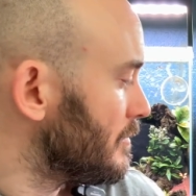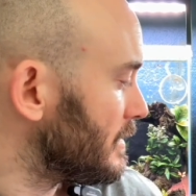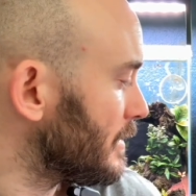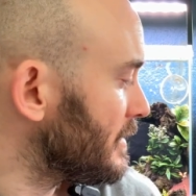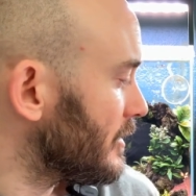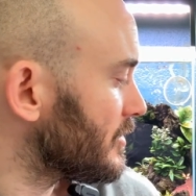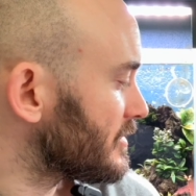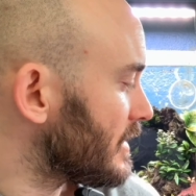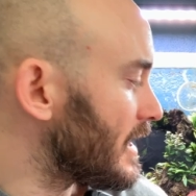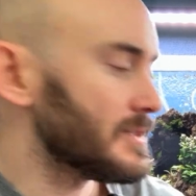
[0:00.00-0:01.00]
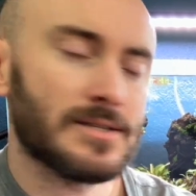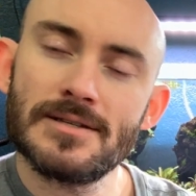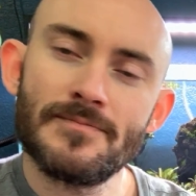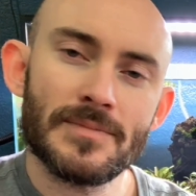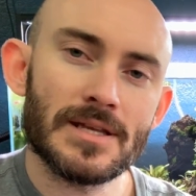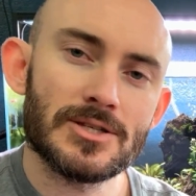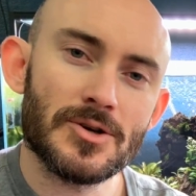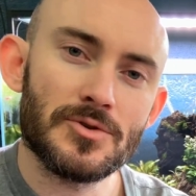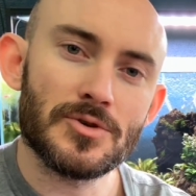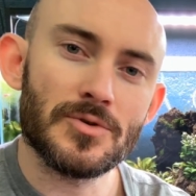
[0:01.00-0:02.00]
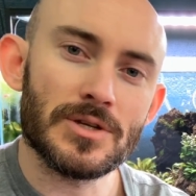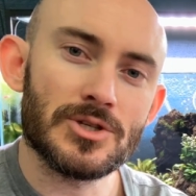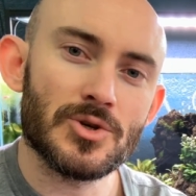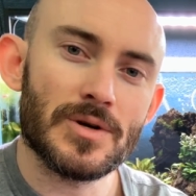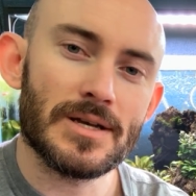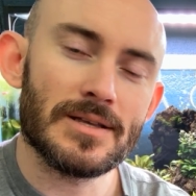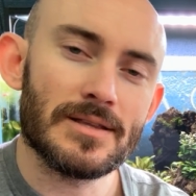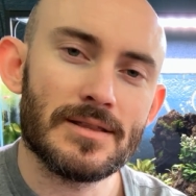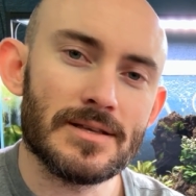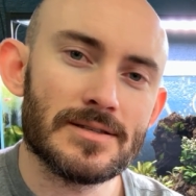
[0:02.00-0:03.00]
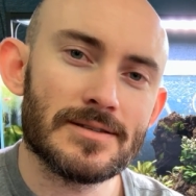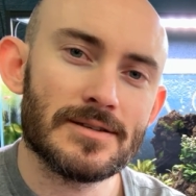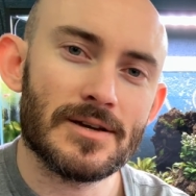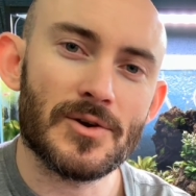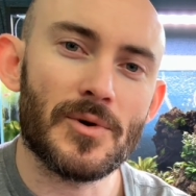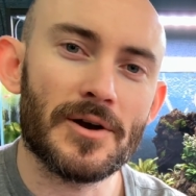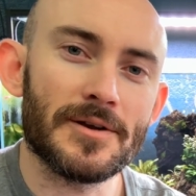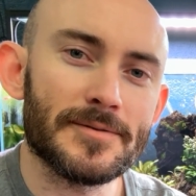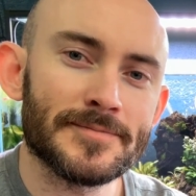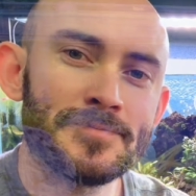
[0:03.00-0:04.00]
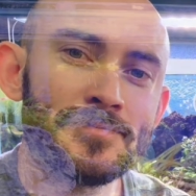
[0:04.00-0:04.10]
But let me know your thoughts. Let's go through and enjoy this aquarium.